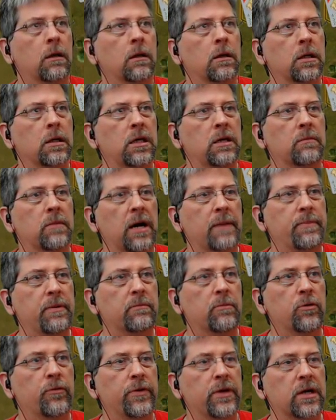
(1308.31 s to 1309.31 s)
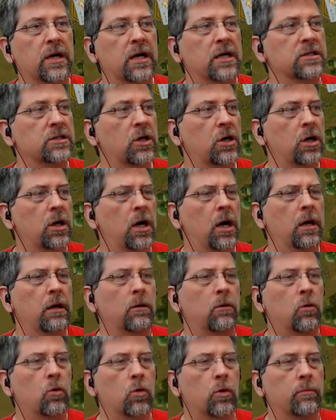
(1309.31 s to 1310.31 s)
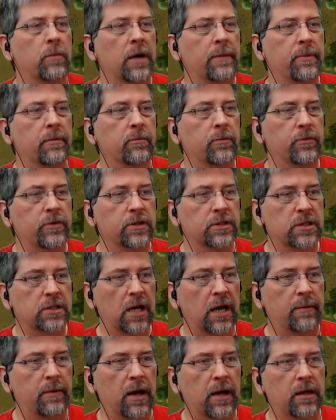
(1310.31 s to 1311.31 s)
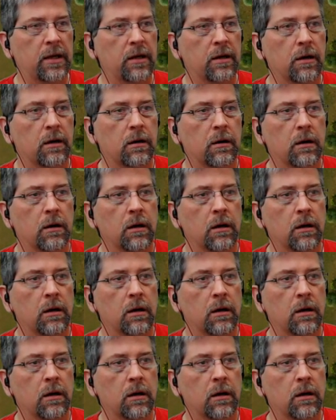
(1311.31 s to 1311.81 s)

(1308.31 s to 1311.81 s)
He might be moving guys on, or he might be moving this guy back here.